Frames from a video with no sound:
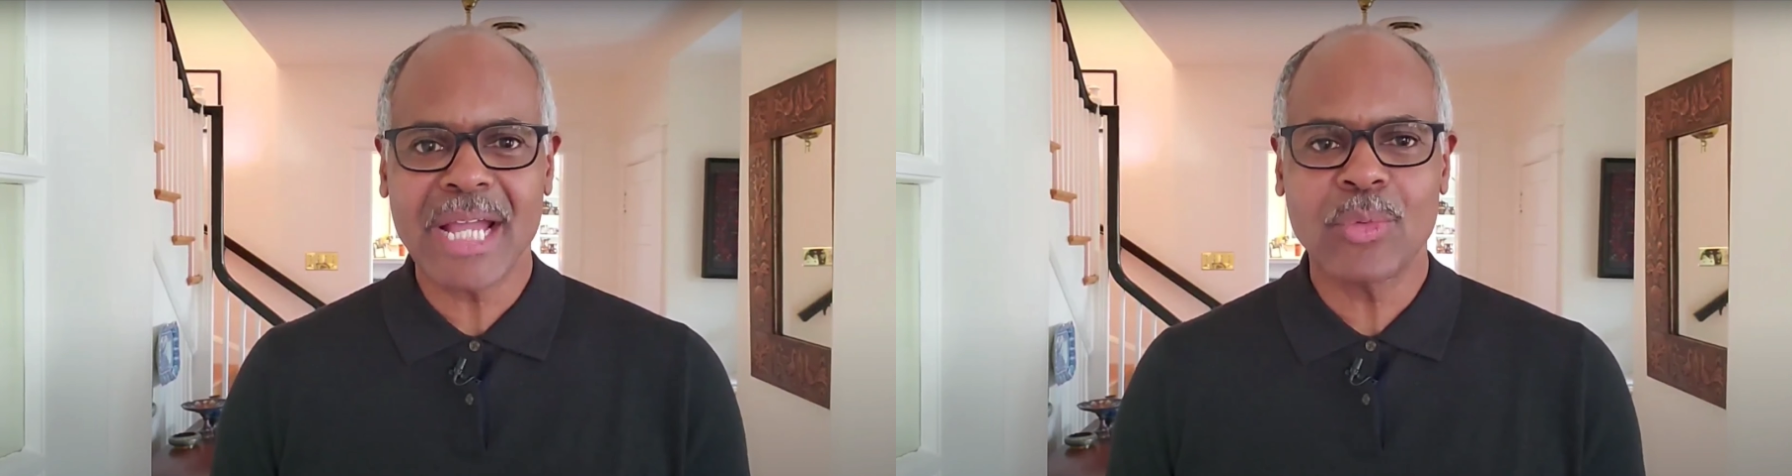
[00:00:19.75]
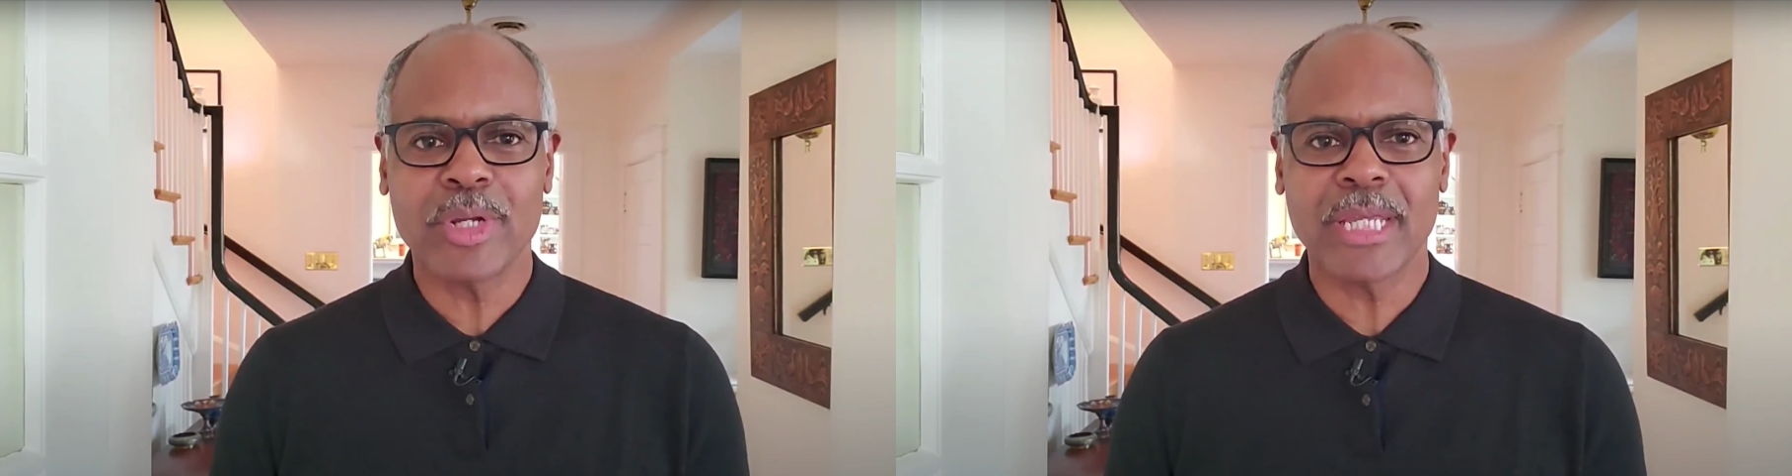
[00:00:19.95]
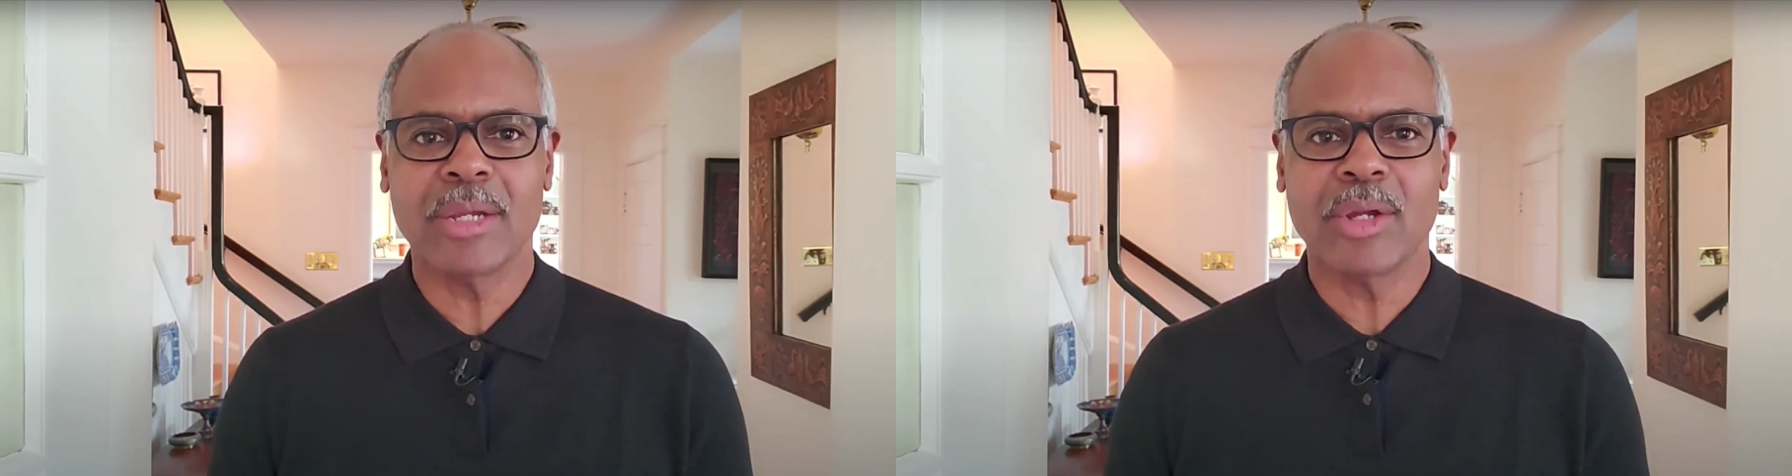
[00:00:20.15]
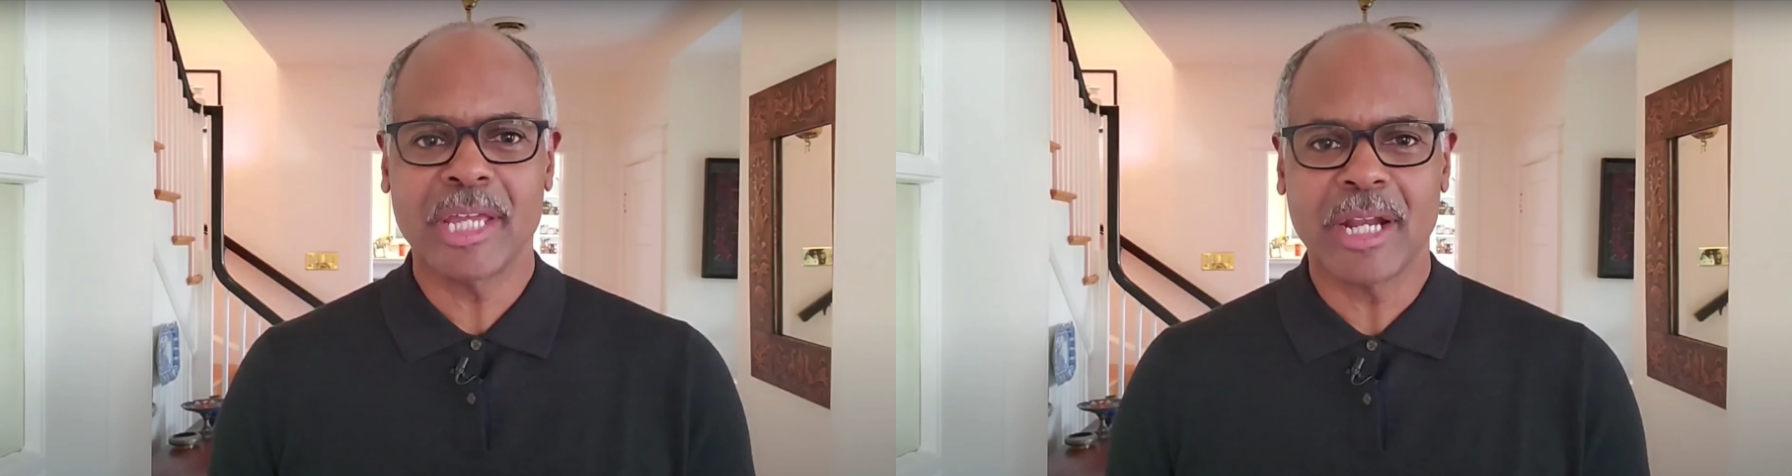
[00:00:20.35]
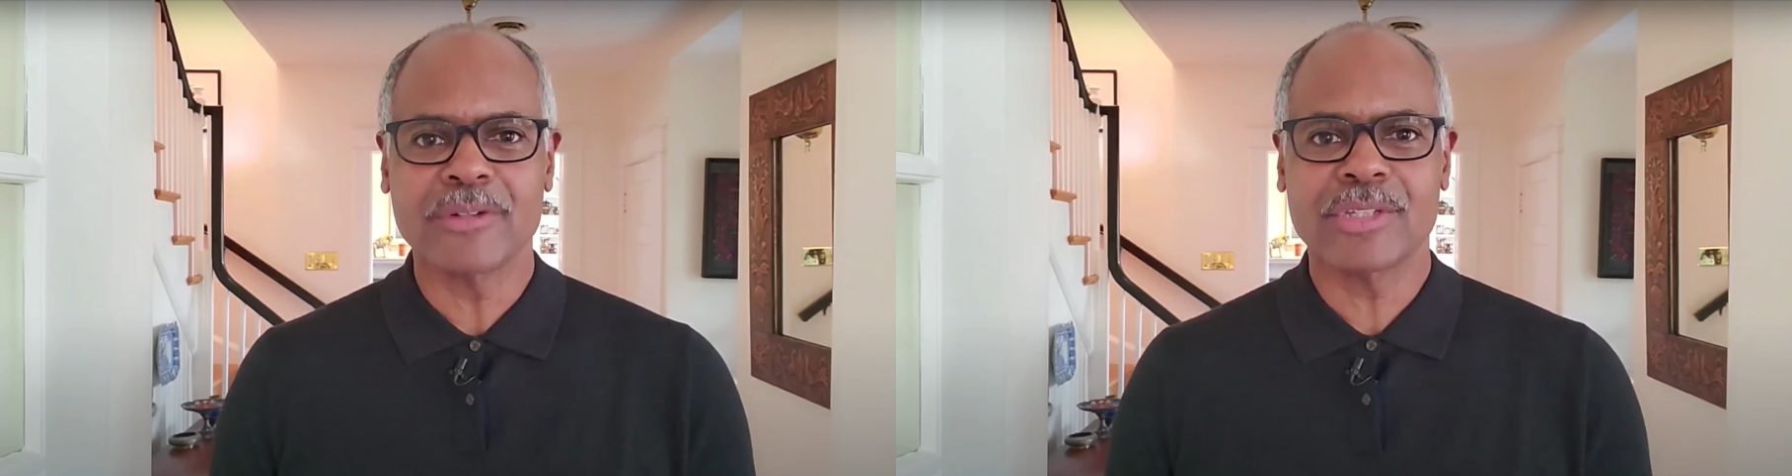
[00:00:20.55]
equity
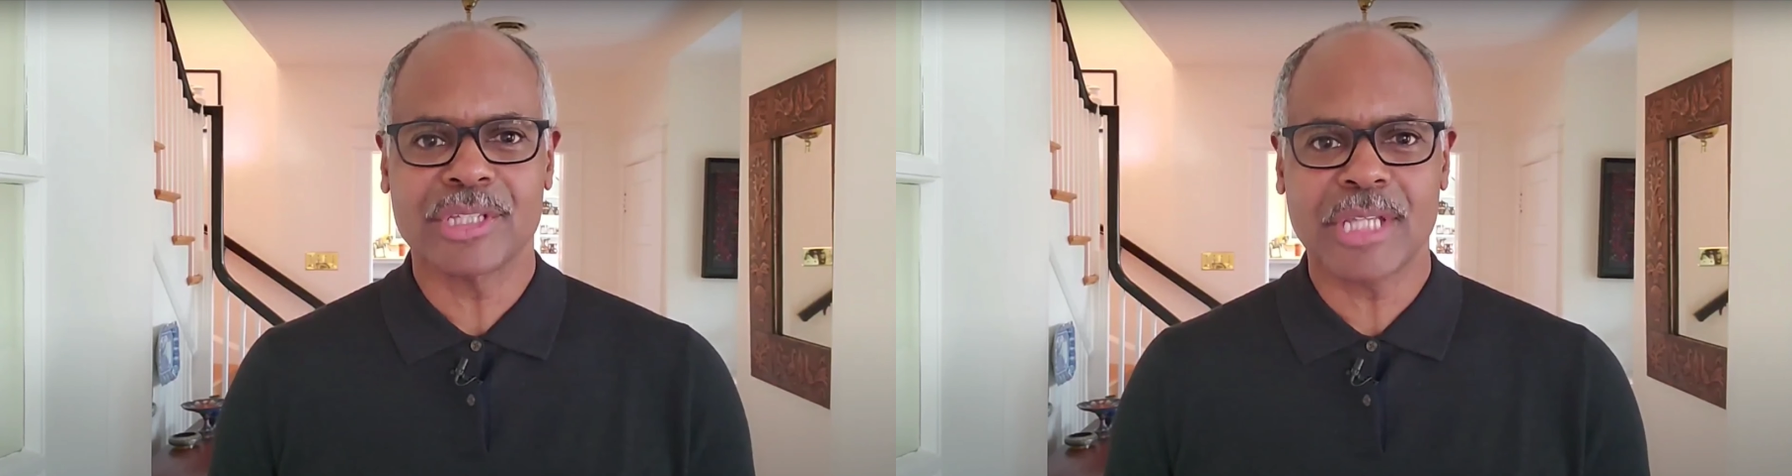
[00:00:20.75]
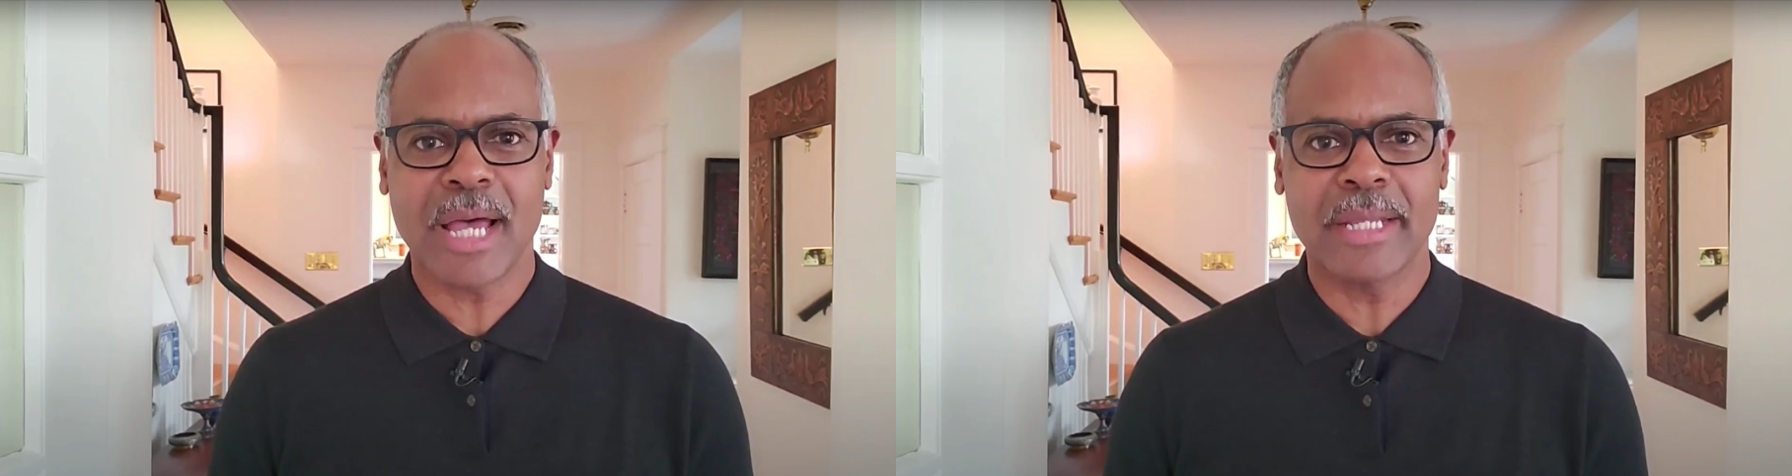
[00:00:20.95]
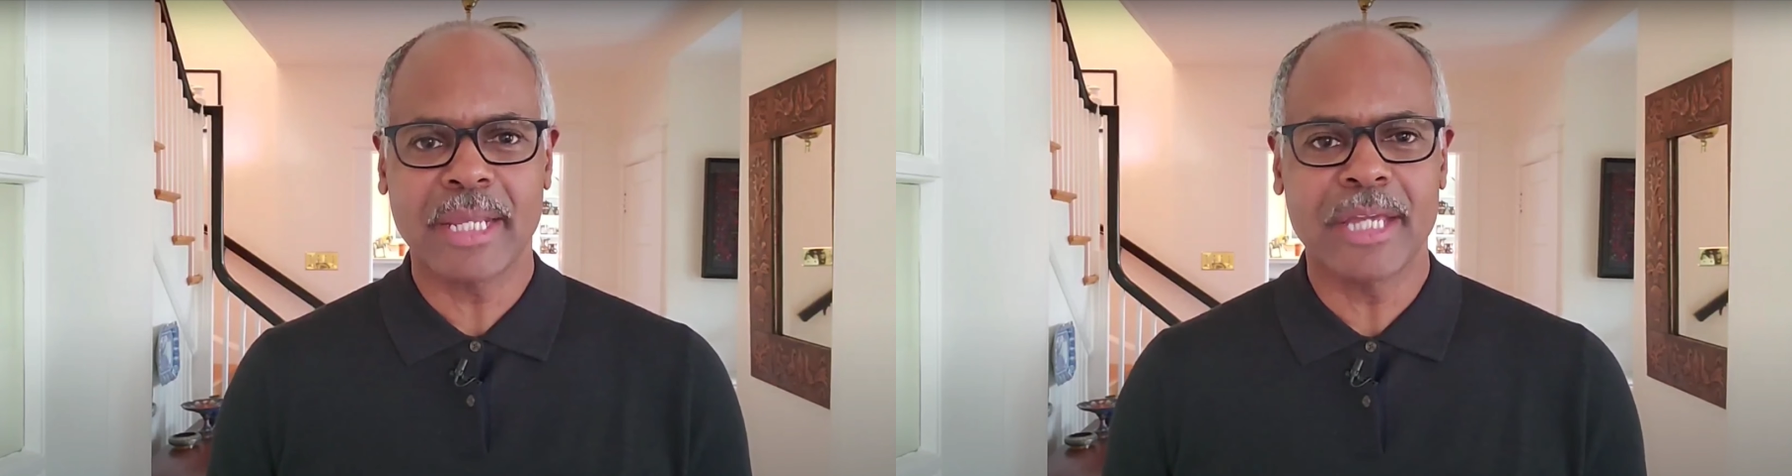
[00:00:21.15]
in our society.